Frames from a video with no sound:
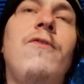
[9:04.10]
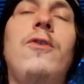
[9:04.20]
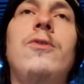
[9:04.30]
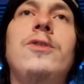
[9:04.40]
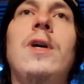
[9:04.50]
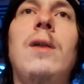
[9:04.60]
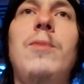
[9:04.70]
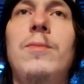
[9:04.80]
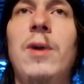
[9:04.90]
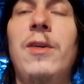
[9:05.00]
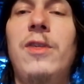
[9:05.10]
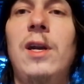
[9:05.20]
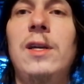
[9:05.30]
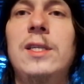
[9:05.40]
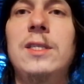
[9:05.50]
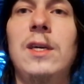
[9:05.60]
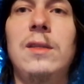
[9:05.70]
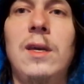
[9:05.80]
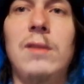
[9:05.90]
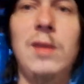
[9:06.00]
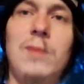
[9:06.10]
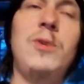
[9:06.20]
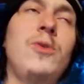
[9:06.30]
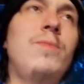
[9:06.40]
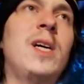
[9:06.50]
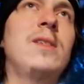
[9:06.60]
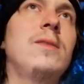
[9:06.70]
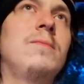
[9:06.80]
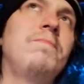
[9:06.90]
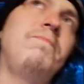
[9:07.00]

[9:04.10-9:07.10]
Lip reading: 1st album, Thin Lizzy, their debut, but